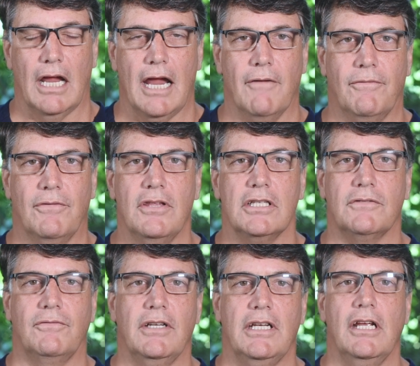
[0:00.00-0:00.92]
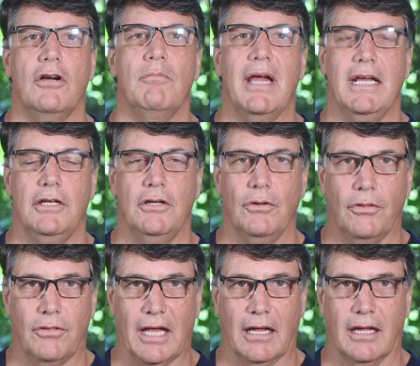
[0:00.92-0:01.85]
If this video made you
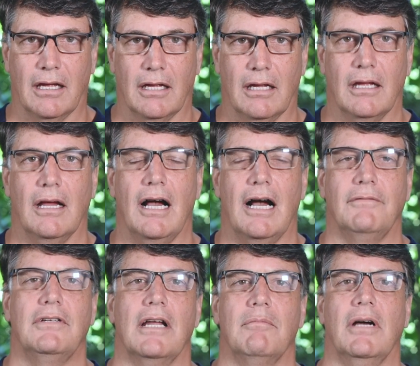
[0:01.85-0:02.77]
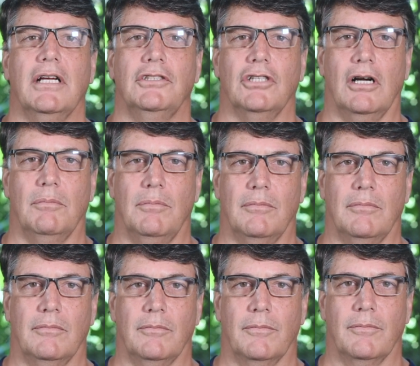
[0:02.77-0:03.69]
think, I've done my job.
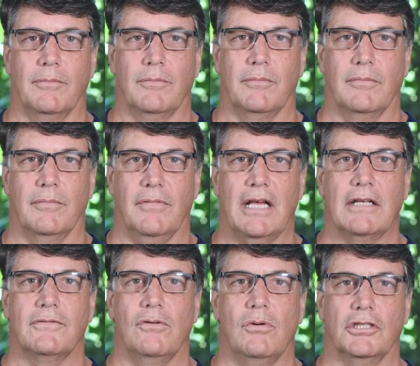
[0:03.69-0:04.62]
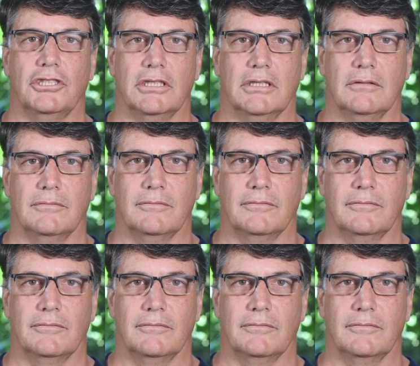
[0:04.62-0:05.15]
Thanks for watching.